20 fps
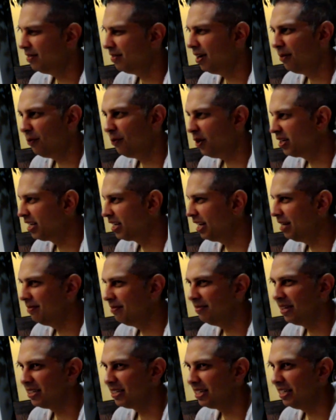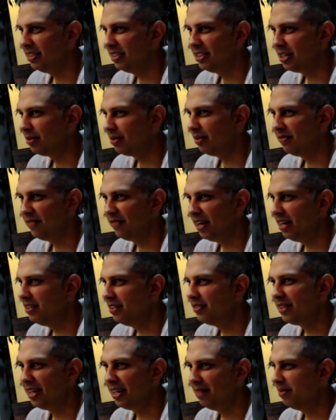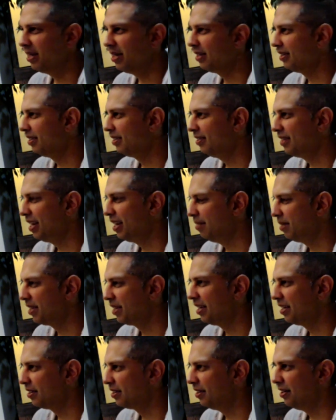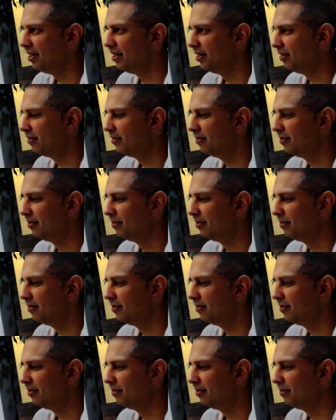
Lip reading: off one game, as a general fan, you can't make that call.